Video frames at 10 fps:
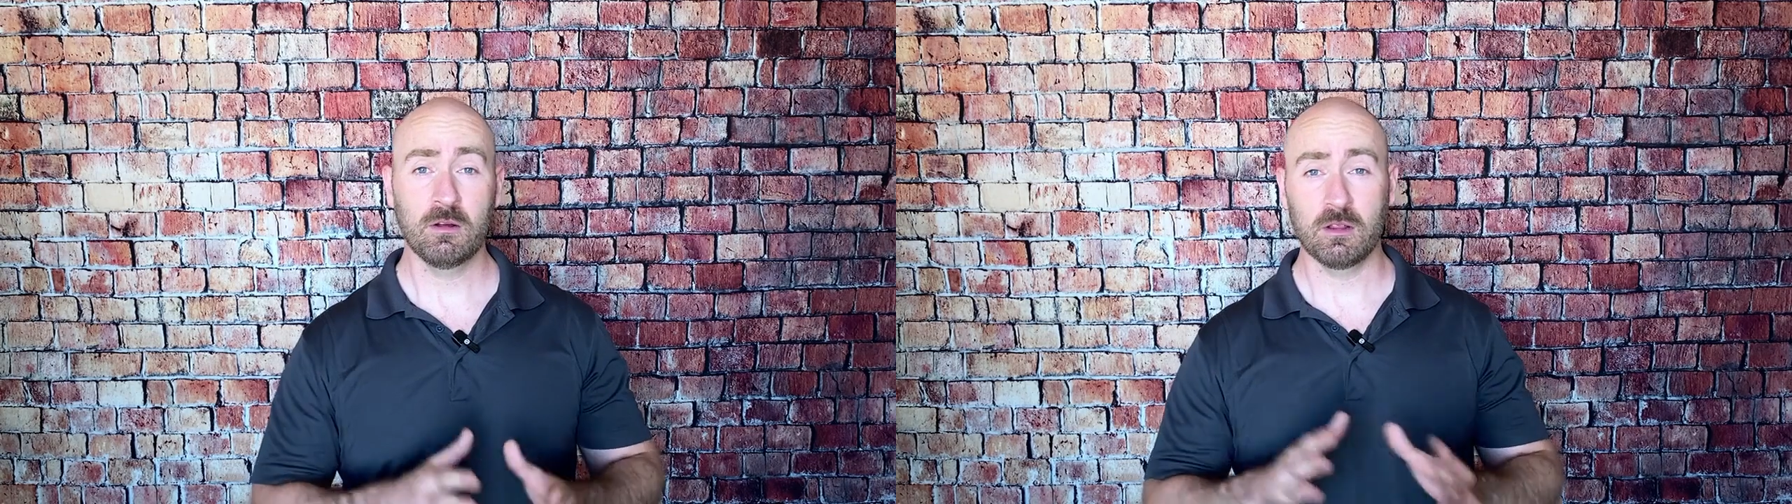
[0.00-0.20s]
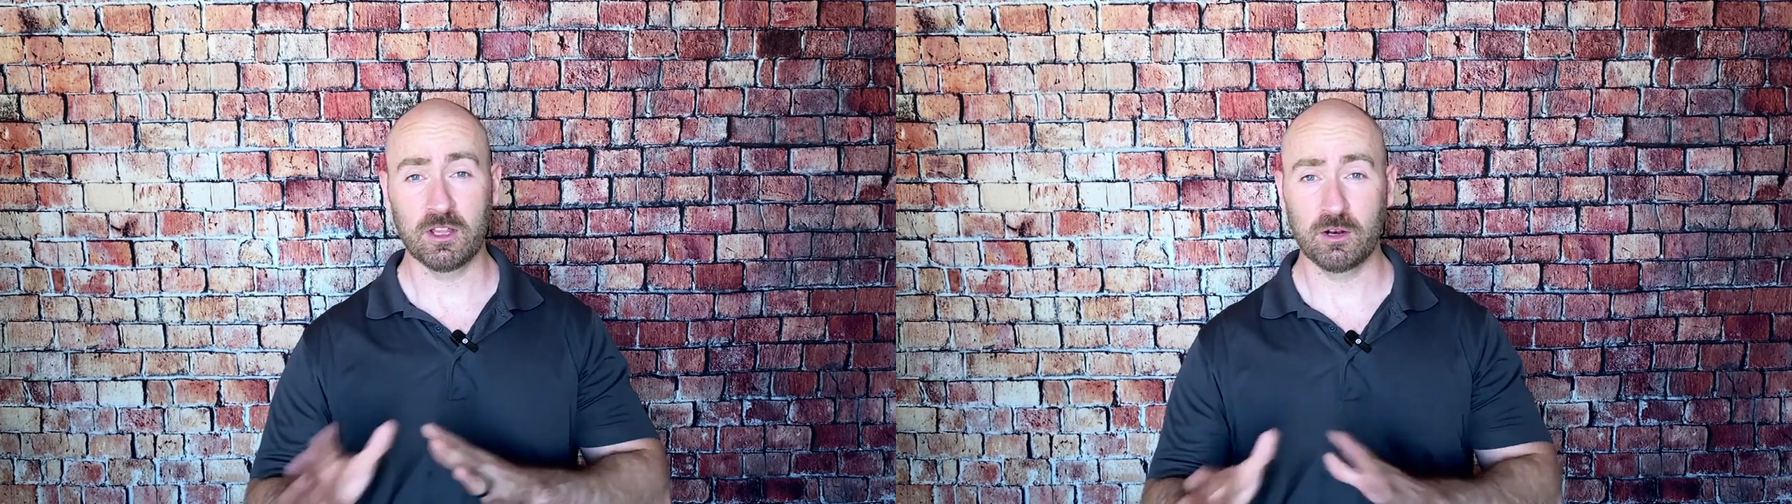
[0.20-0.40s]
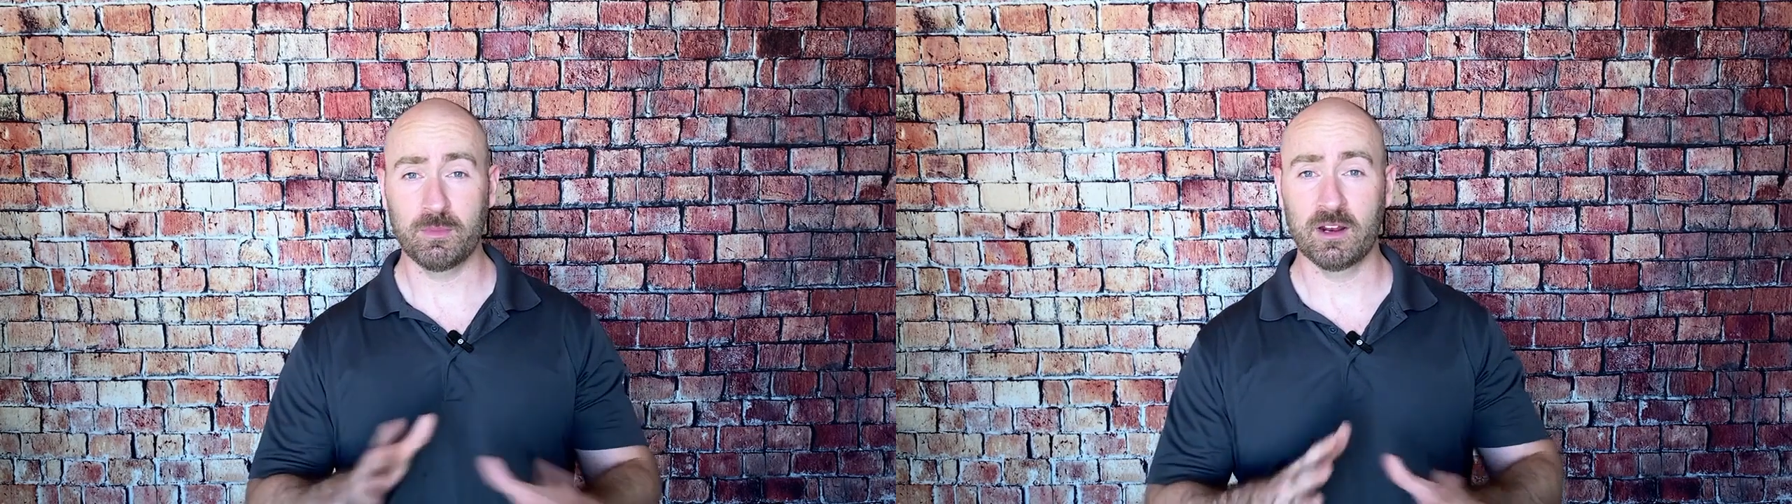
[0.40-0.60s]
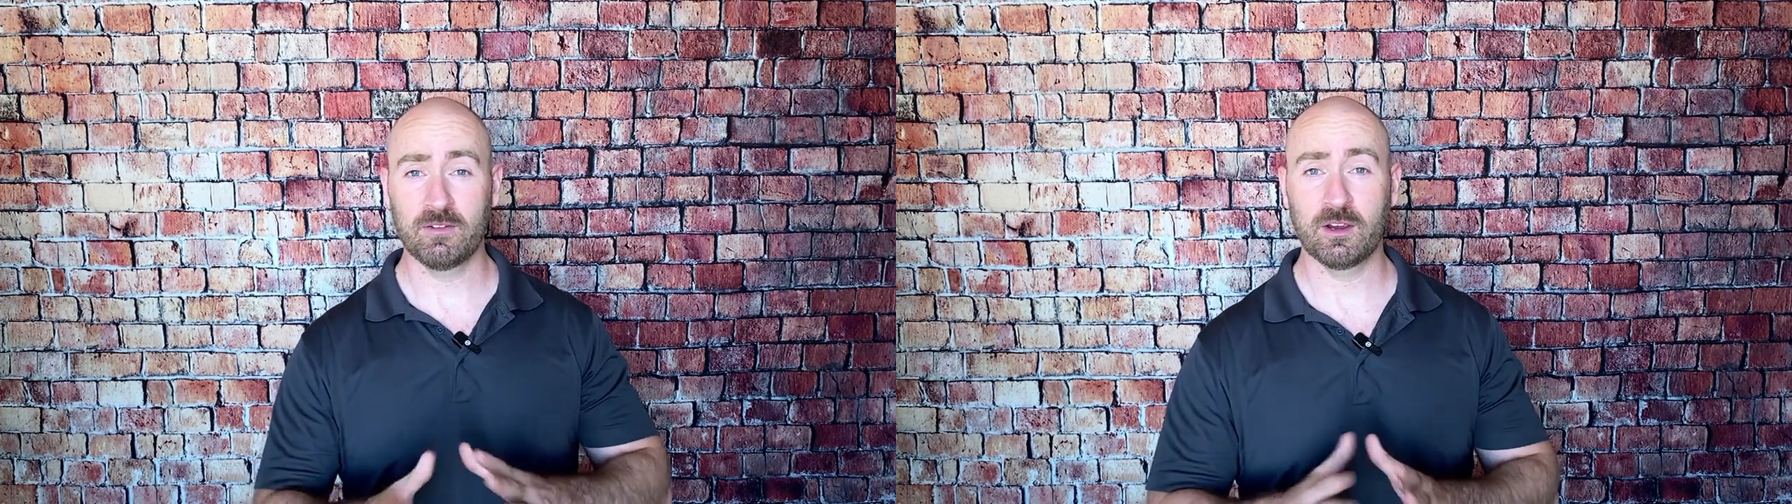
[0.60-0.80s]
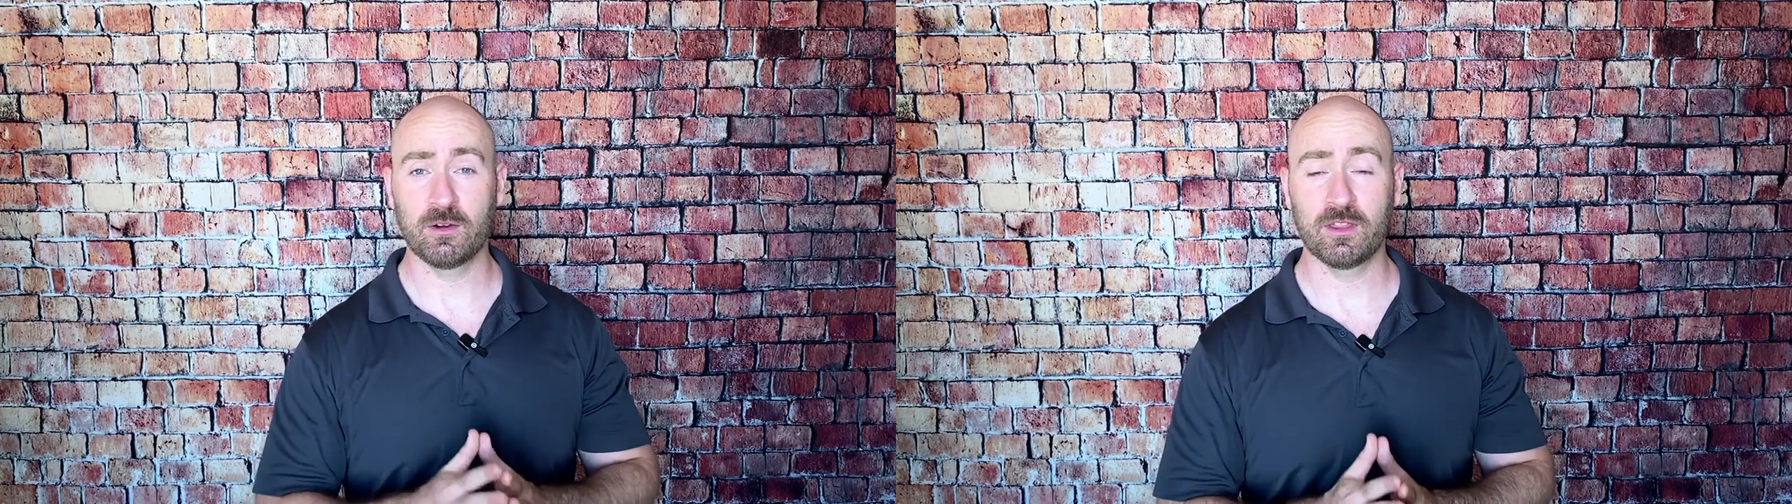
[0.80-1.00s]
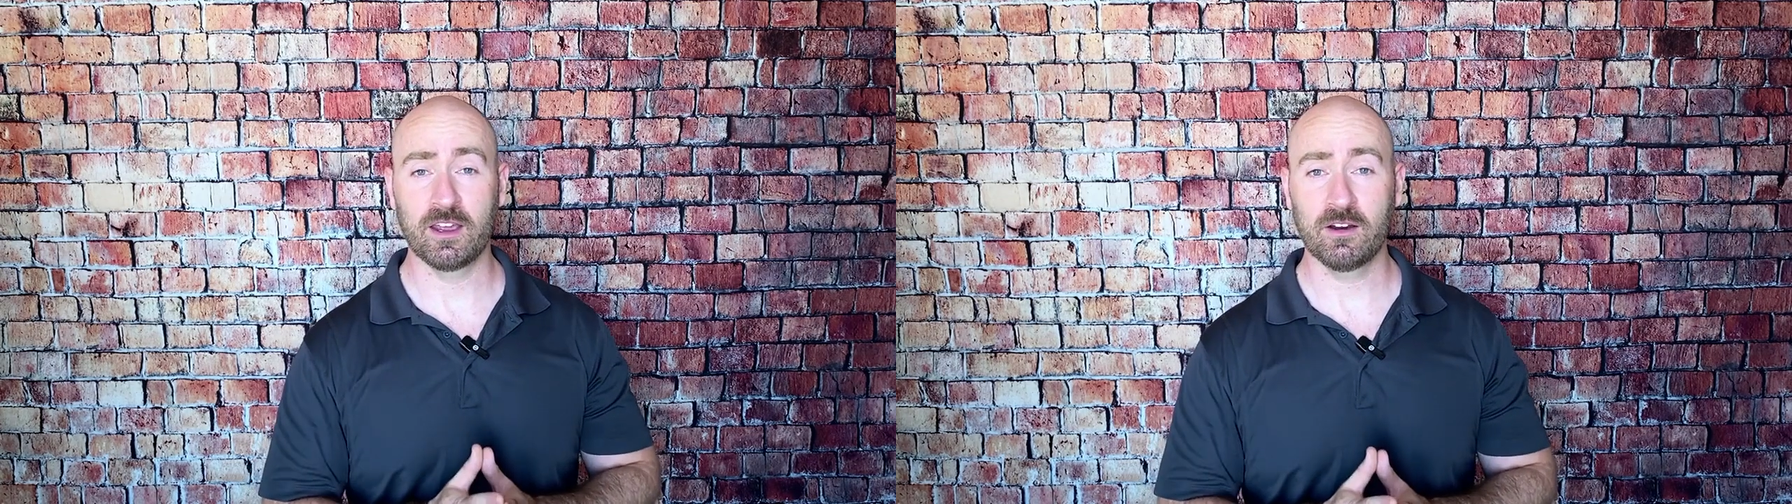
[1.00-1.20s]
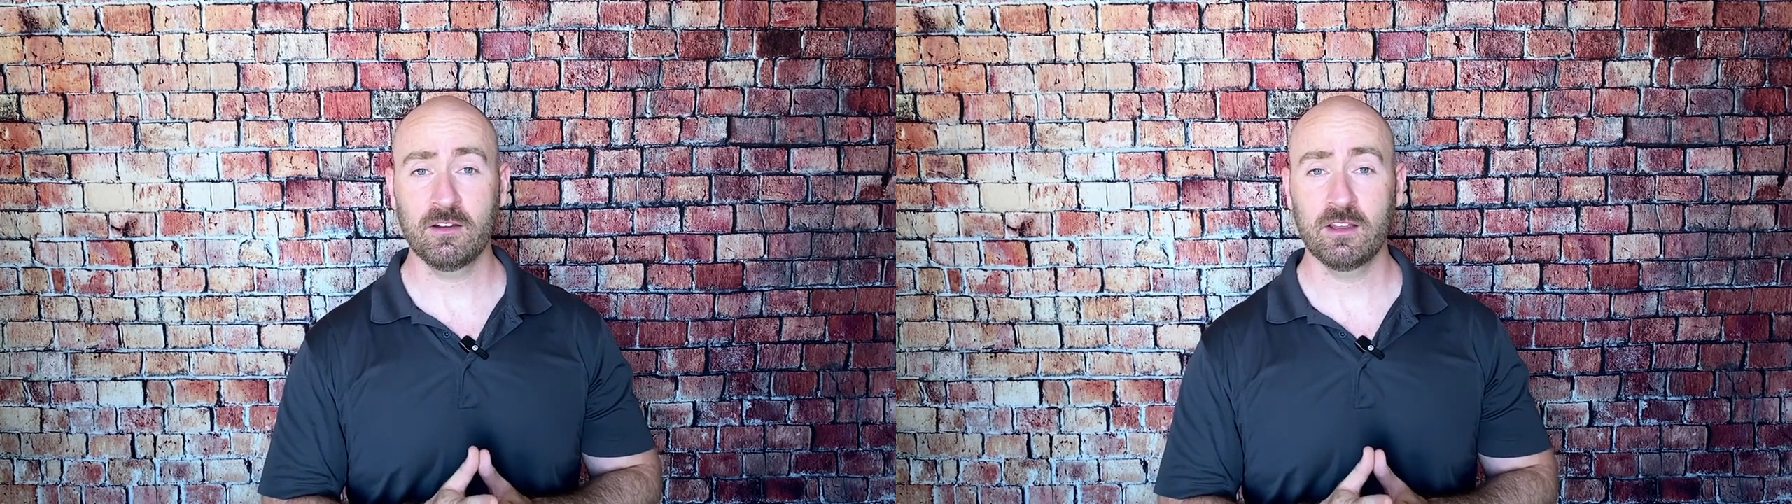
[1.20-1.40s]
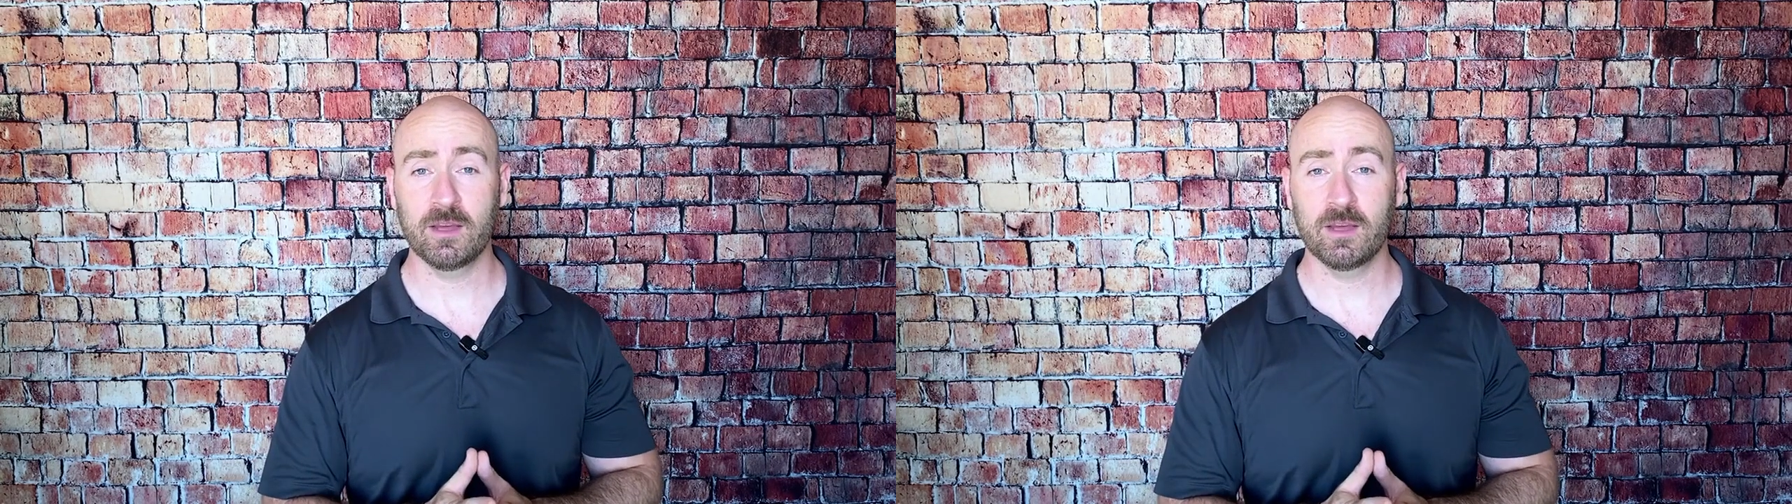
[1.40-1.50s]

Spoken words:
a little bit of here and there.